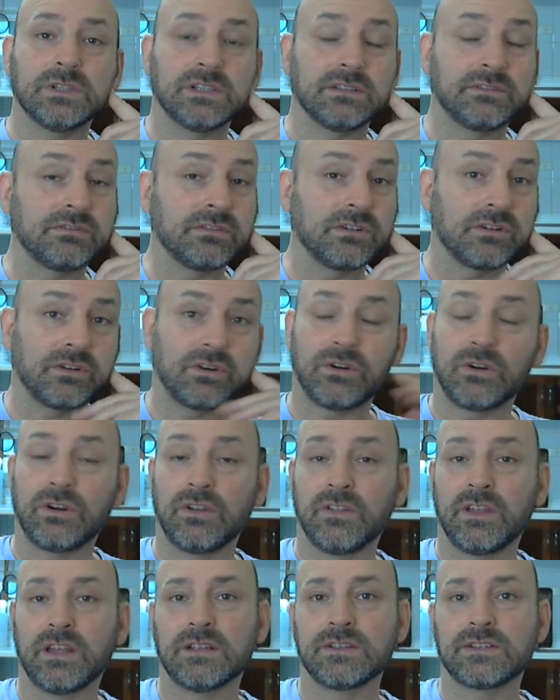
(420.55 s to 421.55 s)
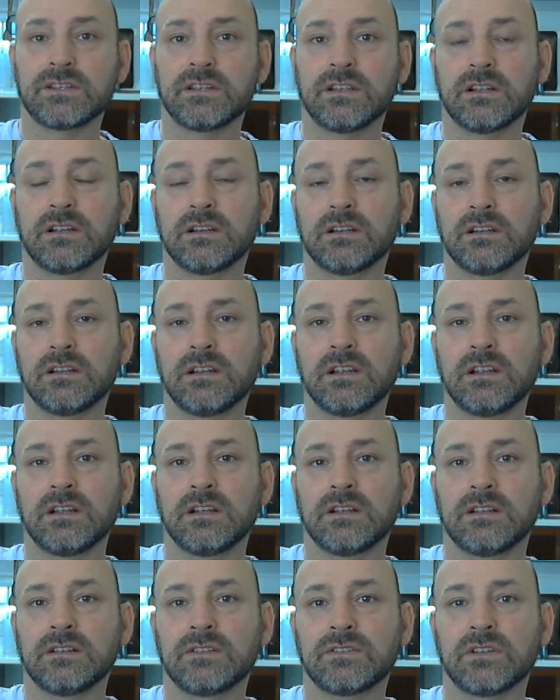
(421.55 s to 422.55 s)
with all that is here.
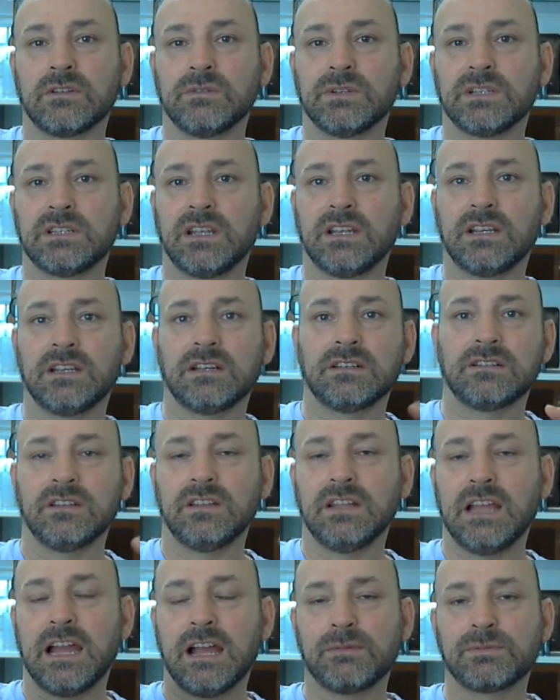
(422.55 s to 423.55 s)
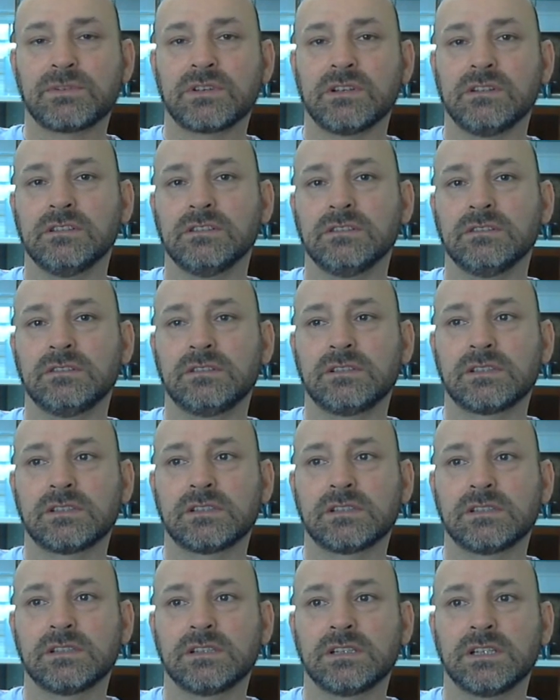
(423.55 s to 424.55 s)
So we take it to the
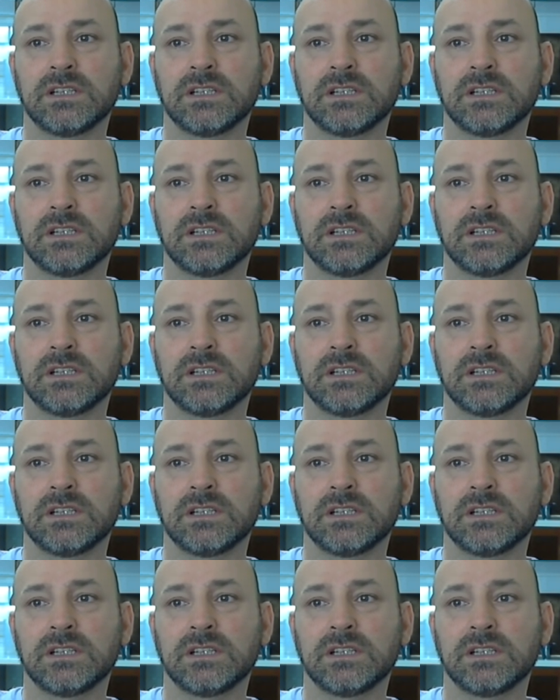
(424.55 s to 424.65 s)
absolute,